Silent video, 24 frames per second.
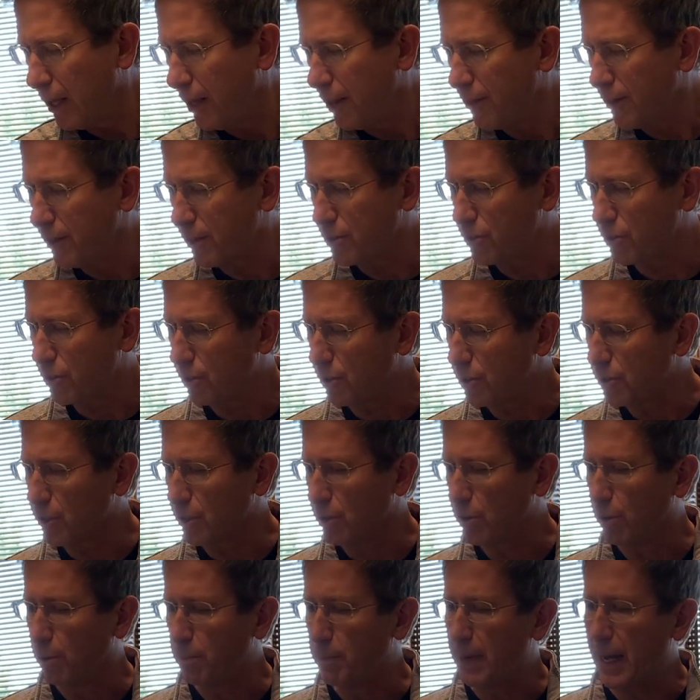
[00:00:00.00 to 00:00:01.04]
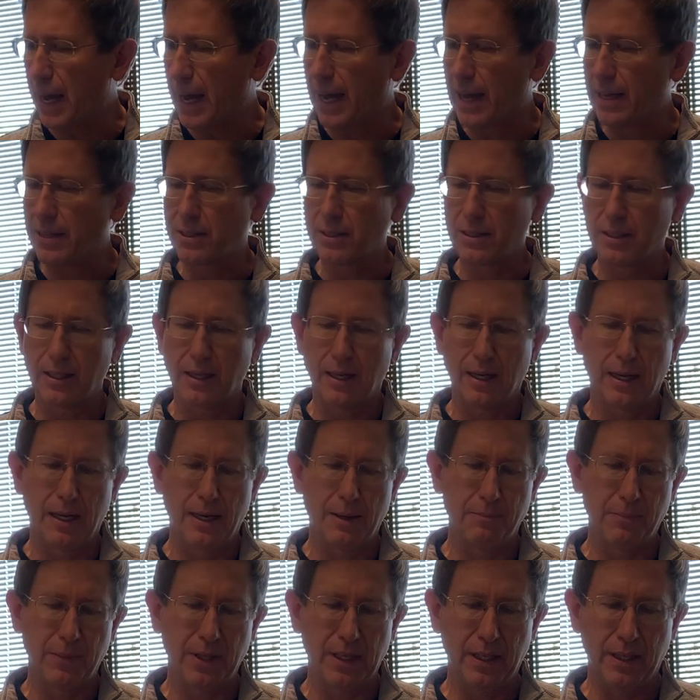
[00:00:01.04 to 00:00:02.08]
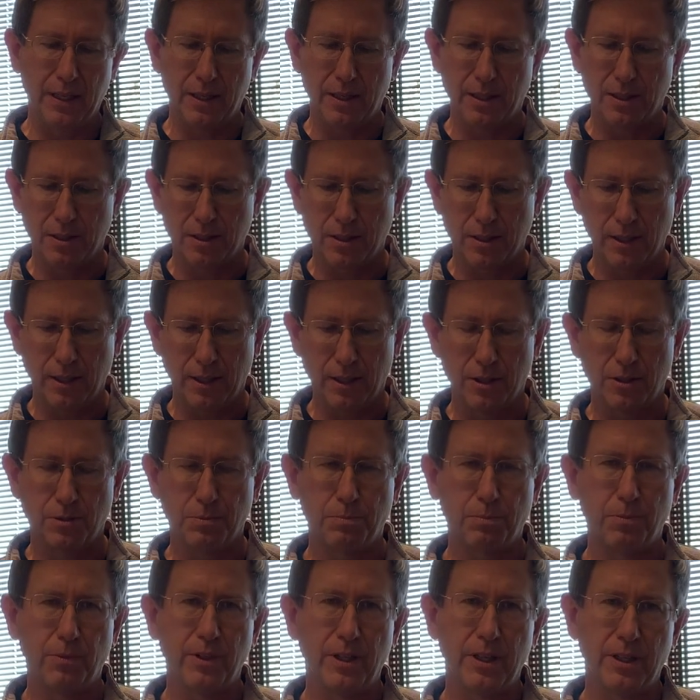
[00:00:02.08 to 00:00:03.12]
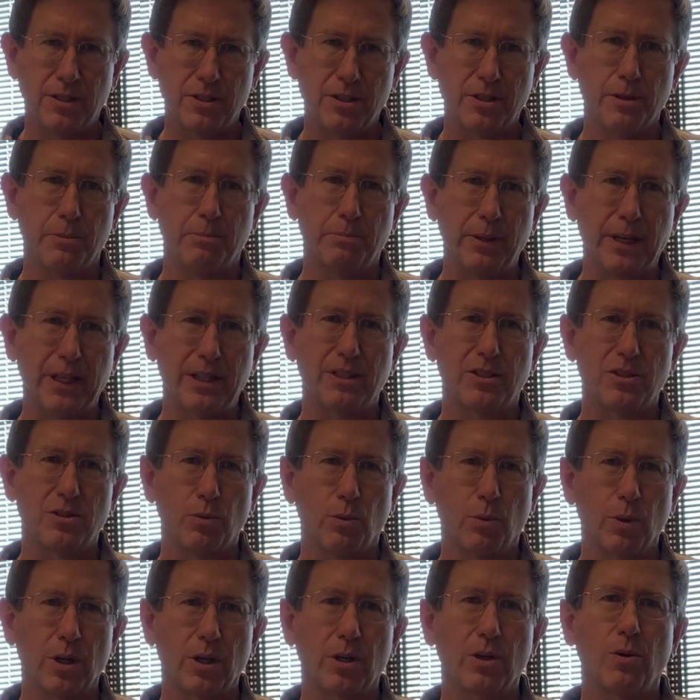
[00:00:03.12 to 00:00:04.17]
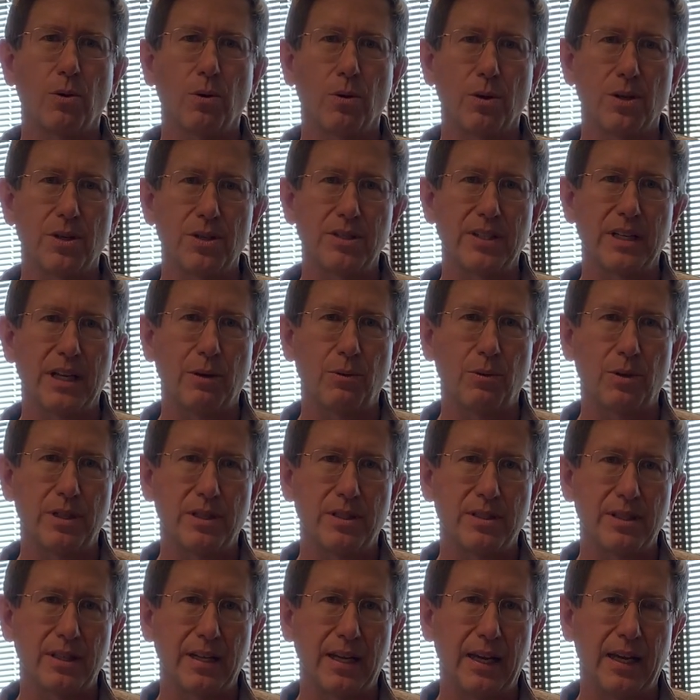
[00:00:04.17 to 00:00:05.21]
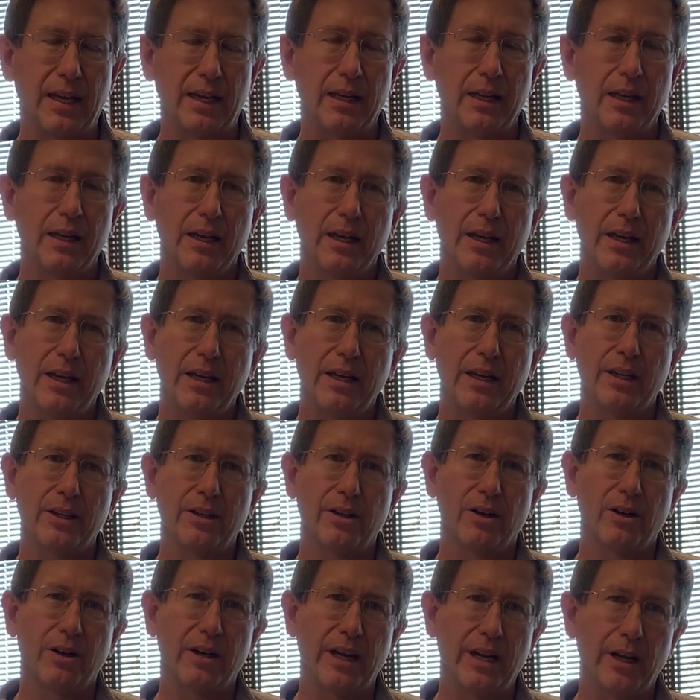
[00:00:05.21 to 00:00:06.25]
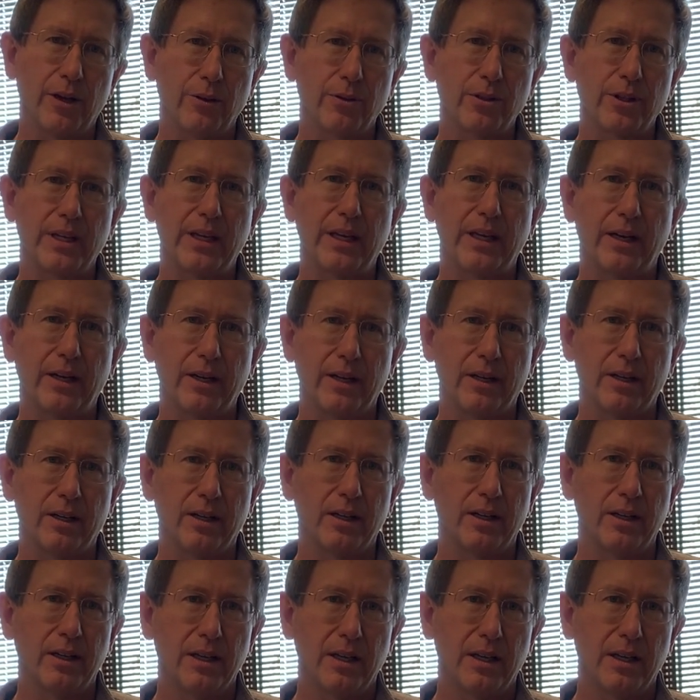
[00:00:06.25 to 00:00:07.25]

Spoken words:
The surgical mask is the biggest workhorse, I would say, in our healthcare